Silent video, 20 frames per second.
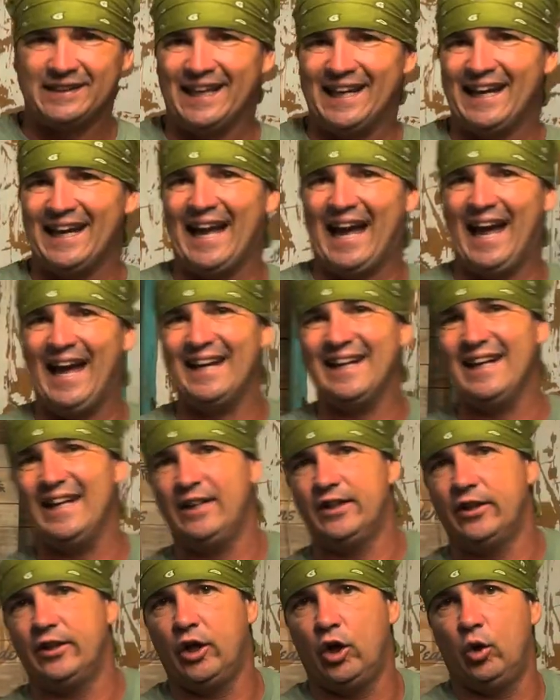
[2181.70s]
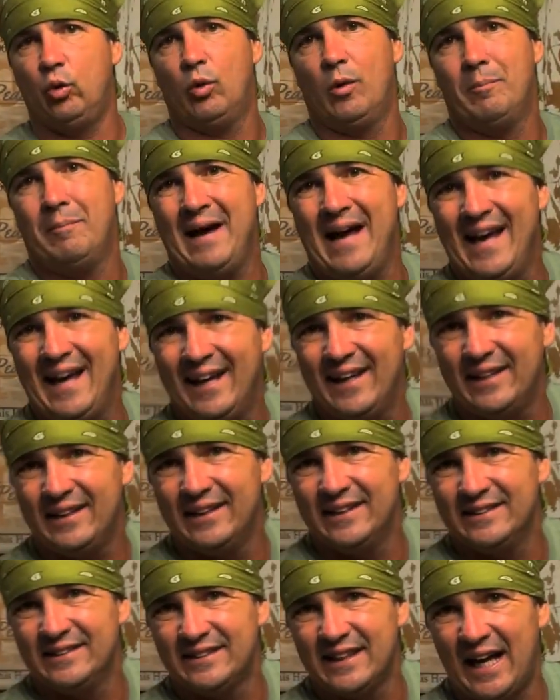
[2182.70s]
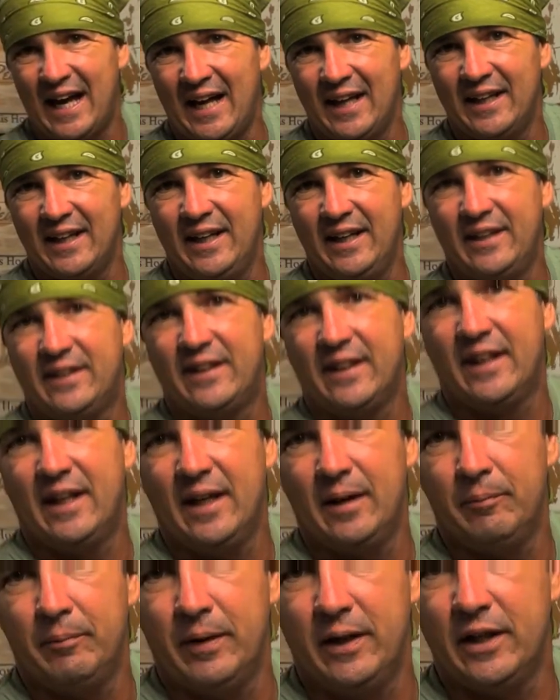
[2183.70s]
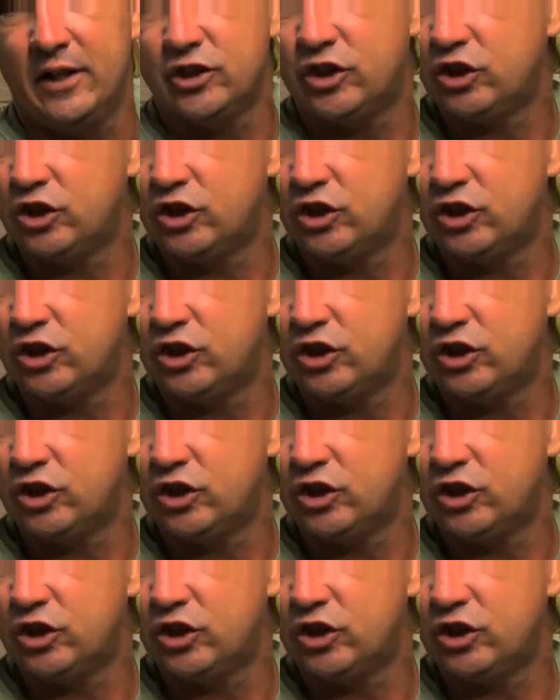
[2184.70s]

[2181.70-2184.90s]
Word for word: thing I need to do with mine is I need to get me a